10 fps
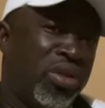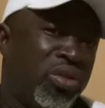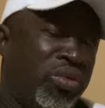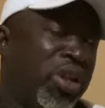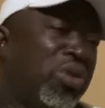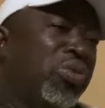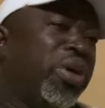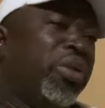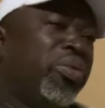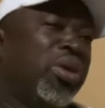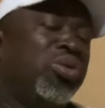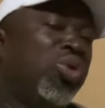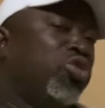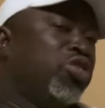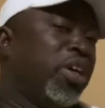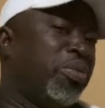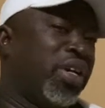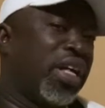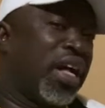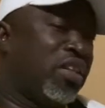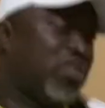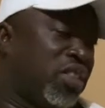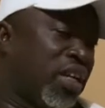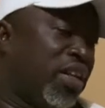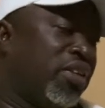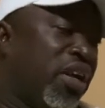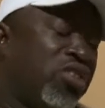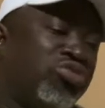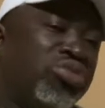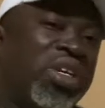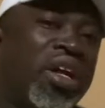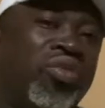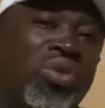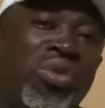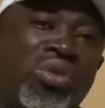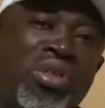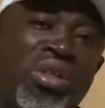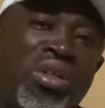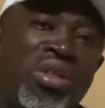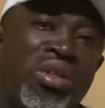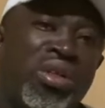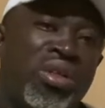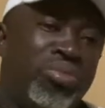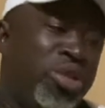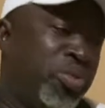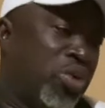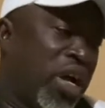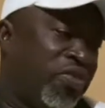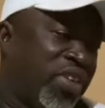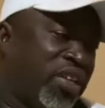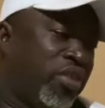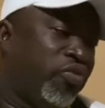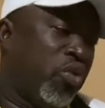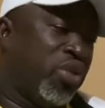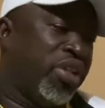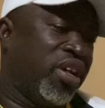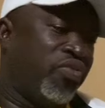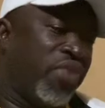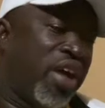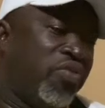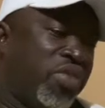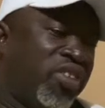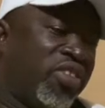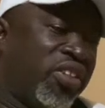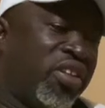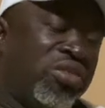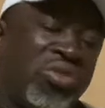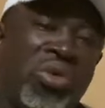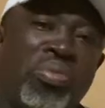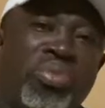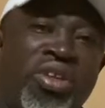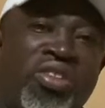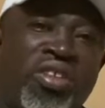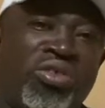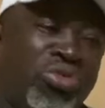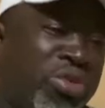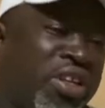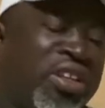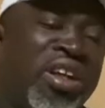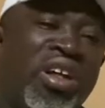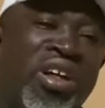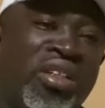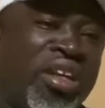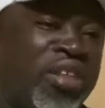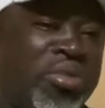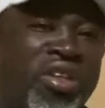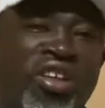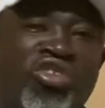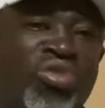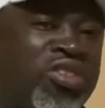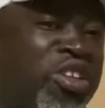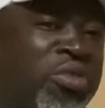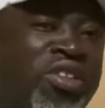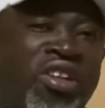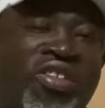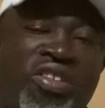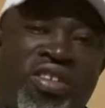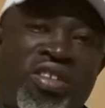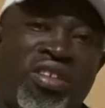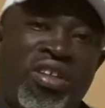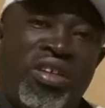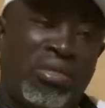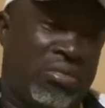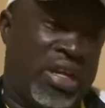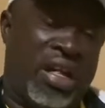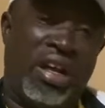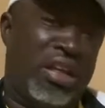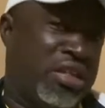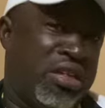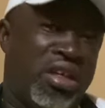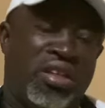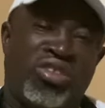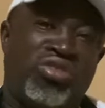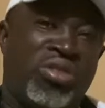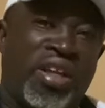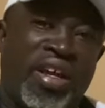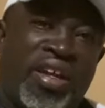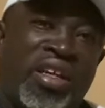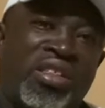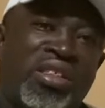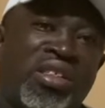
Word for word: When you, when, when you go to Jamaica, they start the grassroots level. People have started four years, five years, started competing, doing 10 meters, 20 meters. The Ghana here is not like that.